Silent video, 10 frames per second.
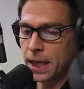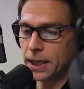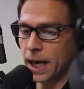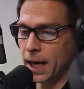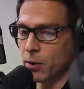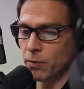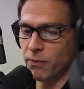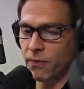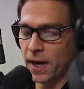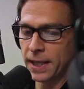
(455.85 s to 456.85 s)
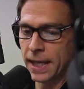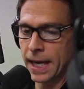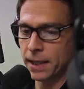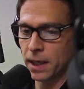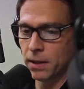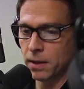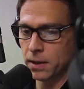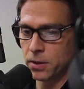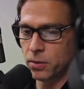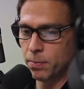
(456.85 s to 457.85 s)
And I don't find that
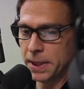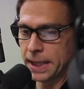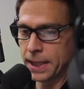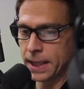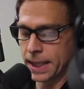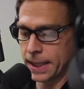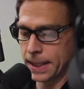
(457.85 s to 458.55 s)
to be